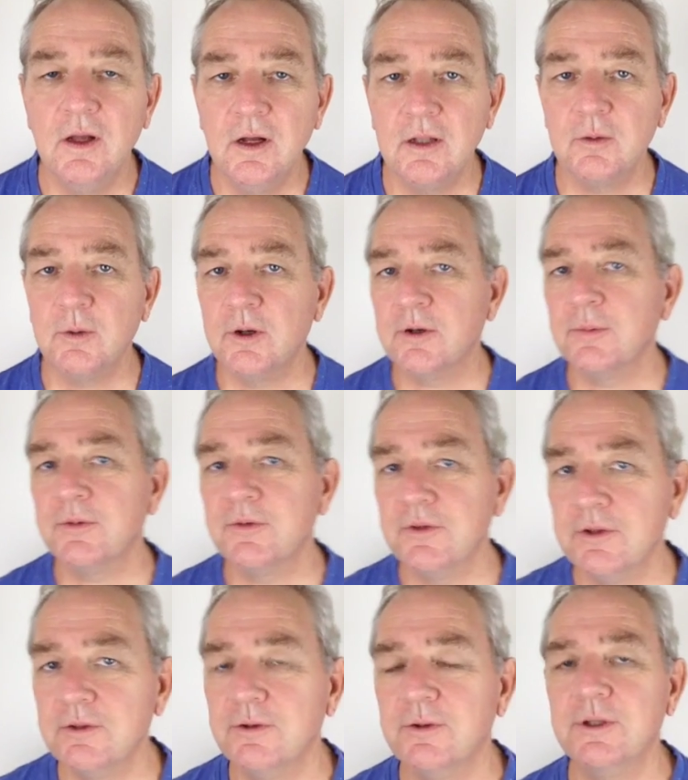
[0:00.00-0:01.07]
Hello, welcome. It's
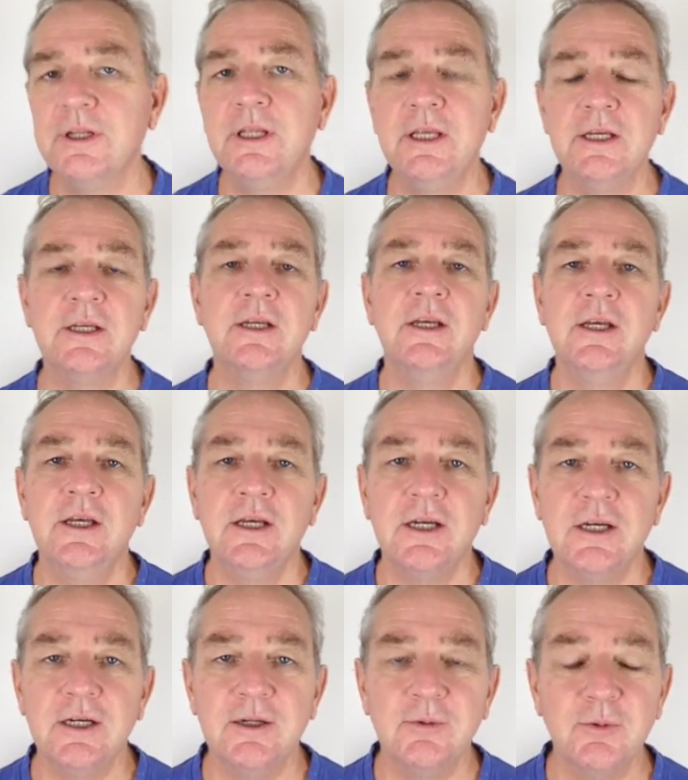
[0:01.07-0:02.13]
Neil Dugan here.
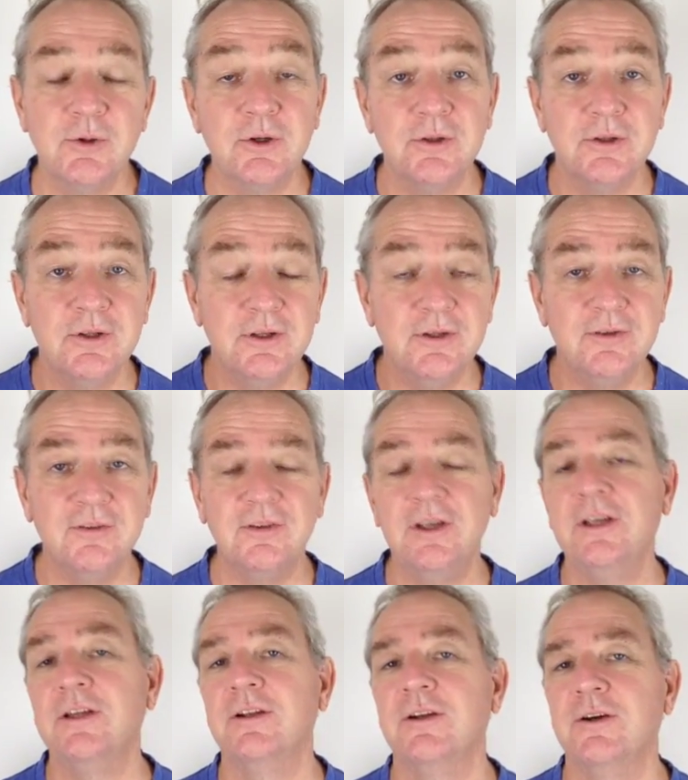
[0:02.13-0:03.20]
We're on the
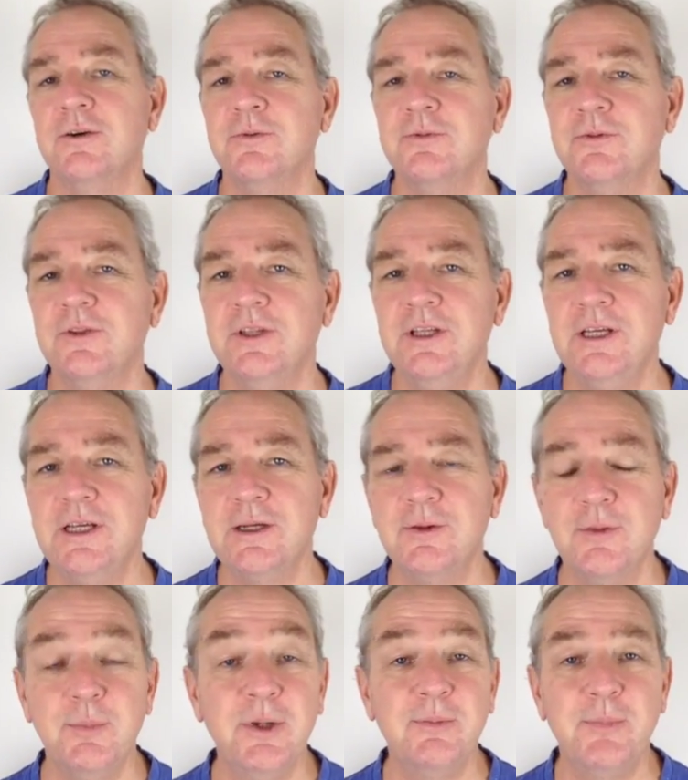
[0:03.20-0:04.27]
second of the
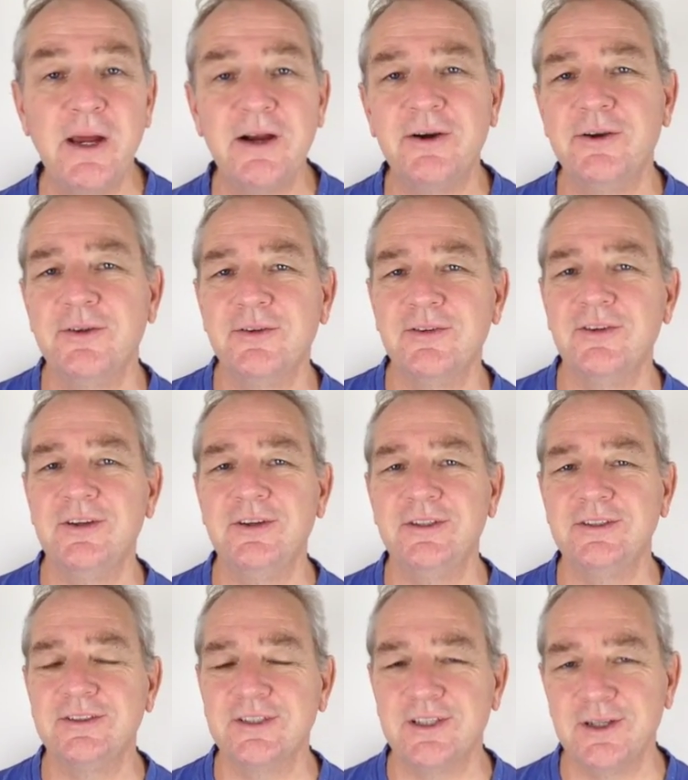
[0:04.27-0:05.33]
Big Barriers
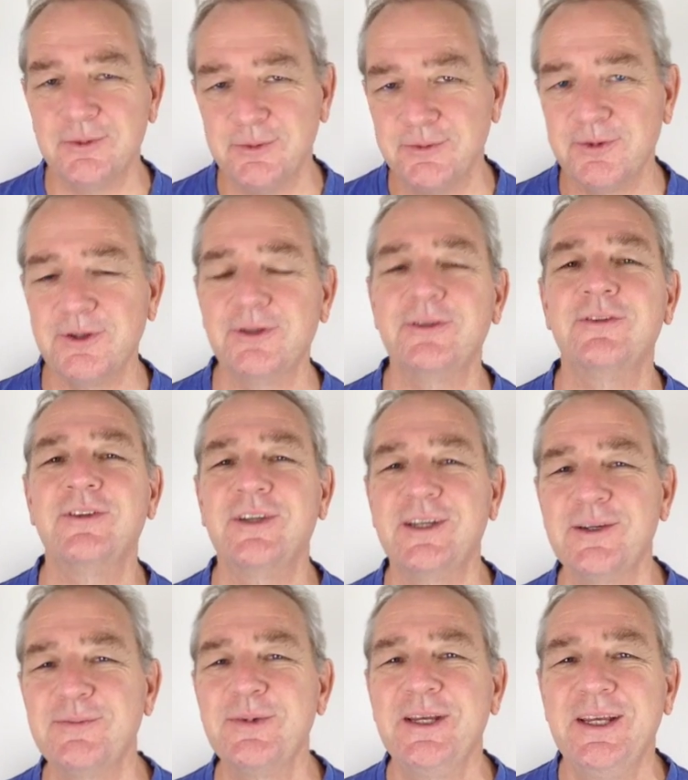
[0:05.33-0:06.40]
series. So, we've got
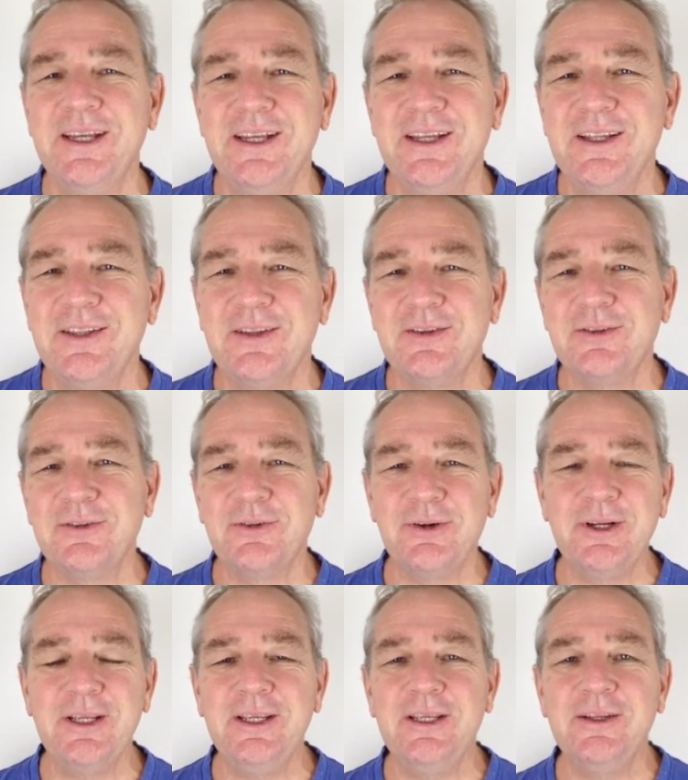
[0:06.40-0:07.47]
this
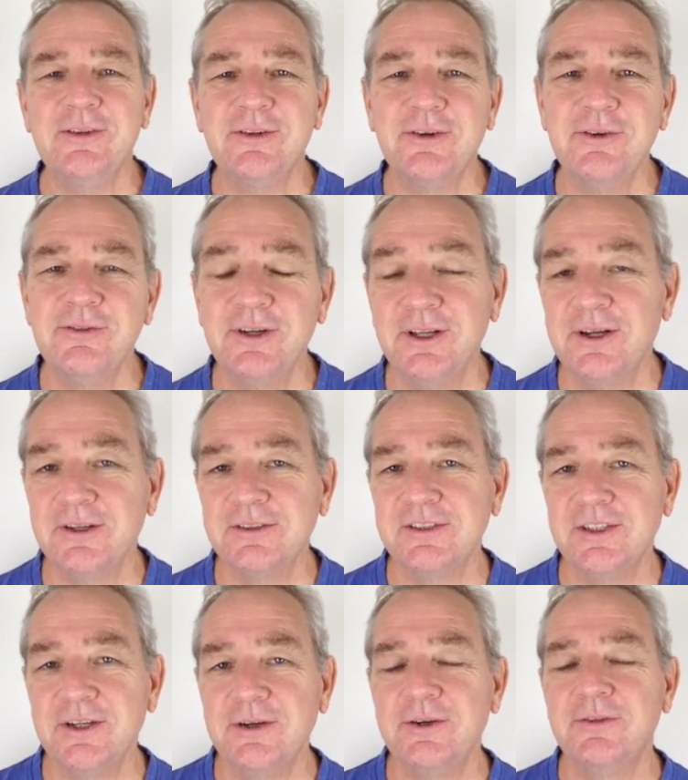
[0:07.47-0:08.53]
three video
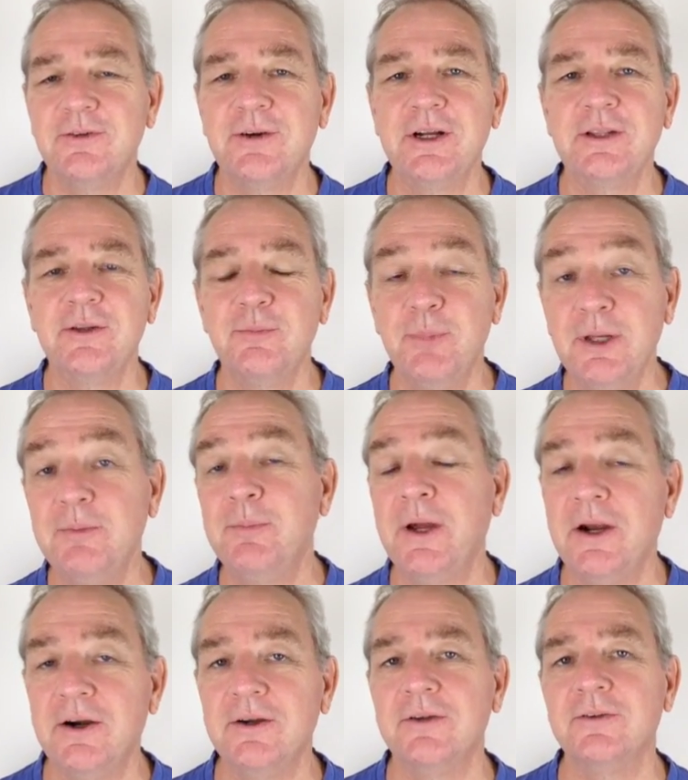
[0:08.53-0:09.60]
series around the big
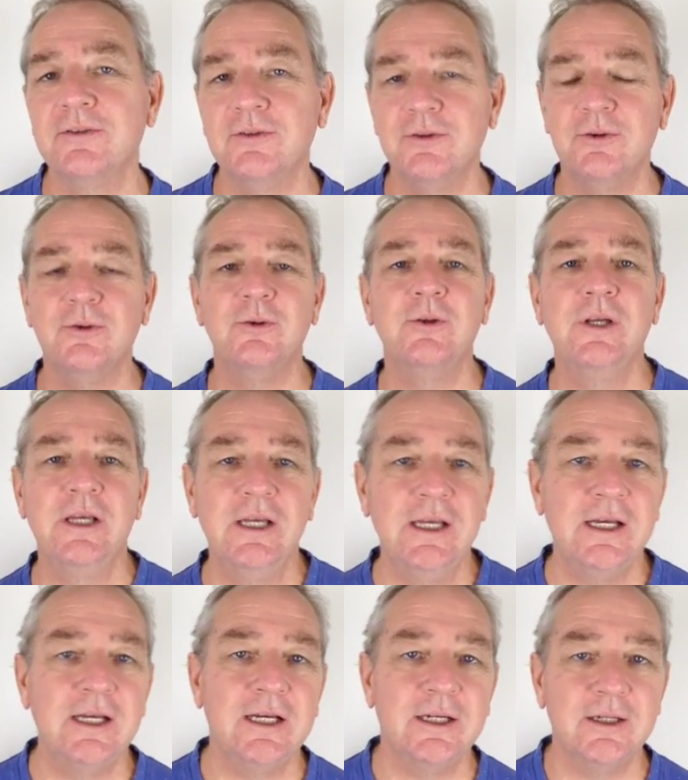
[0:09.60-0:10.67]
barriers to
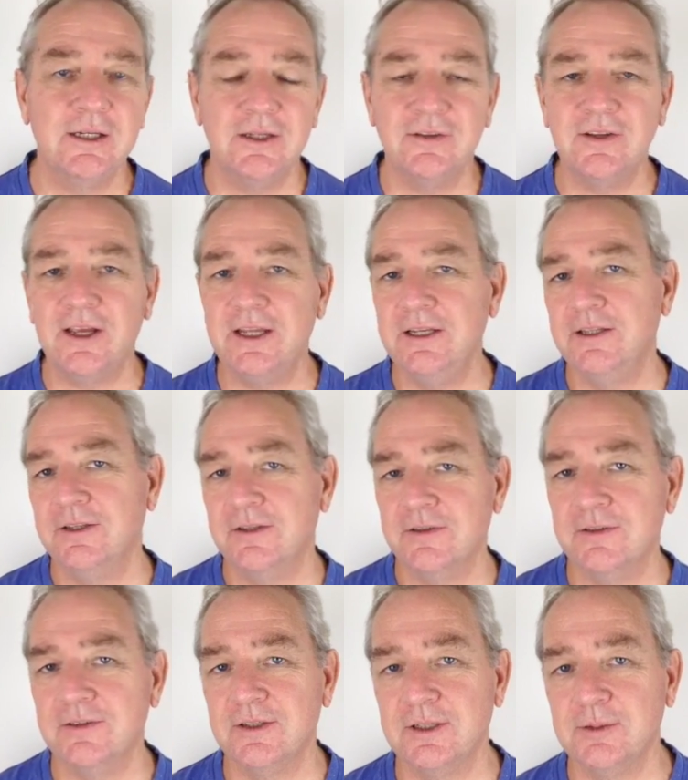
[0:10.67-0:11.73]
attaining
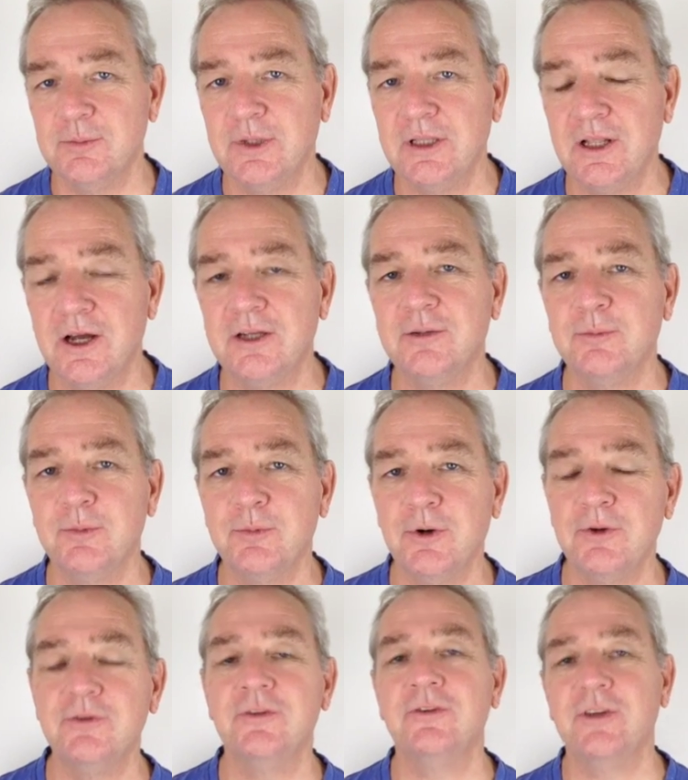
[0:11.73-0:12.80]
this enlightenment
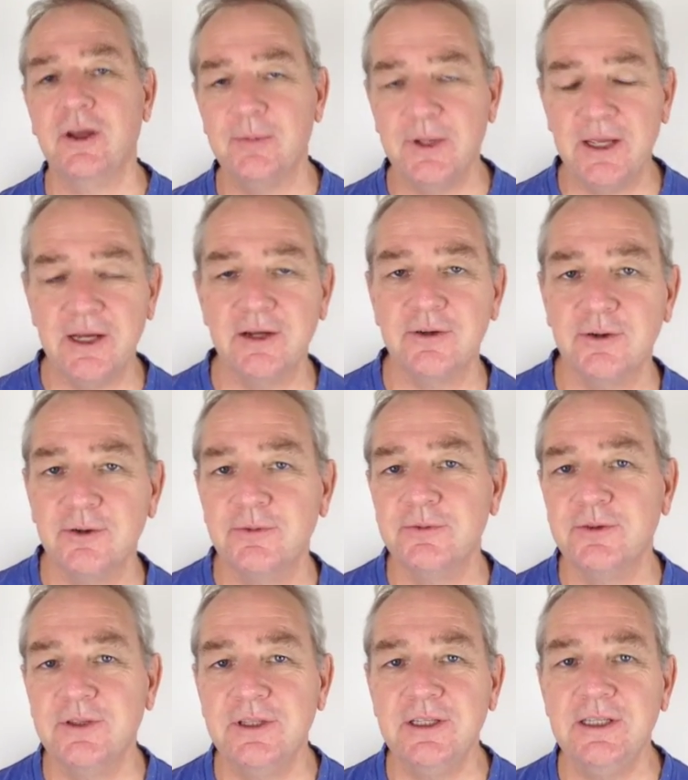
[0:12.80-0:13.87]
process, coming out of
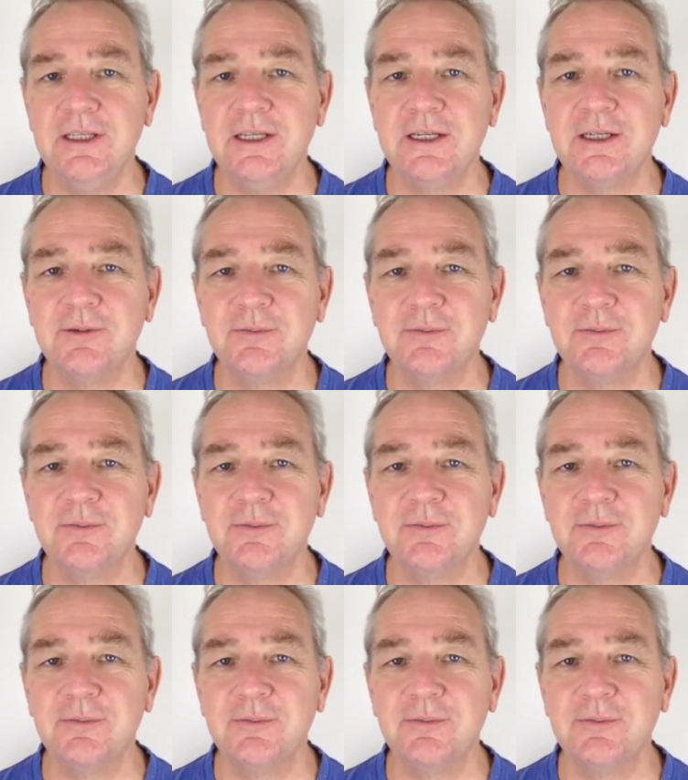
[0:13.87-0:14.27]
the